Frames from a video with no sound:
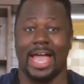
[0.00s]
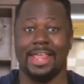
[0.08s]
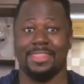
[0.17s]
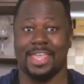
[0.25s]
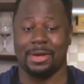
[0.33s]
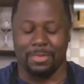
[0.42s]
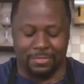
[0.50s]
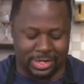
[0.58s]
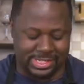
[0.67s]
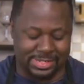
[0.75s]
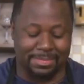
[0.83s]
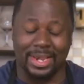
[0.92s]
And then we've
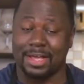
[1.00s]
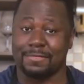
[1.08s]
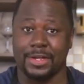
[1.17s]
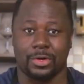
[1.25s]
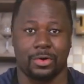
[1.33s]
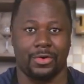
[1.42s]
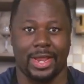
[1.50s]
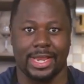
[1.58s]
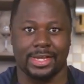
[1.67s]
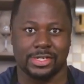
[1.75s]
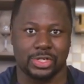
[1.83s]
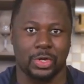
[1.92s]
got some lovely
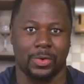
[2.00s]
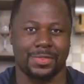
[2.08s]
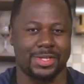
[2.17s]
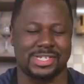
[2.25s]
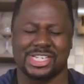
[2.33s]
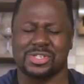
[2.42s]
coriander to go with it,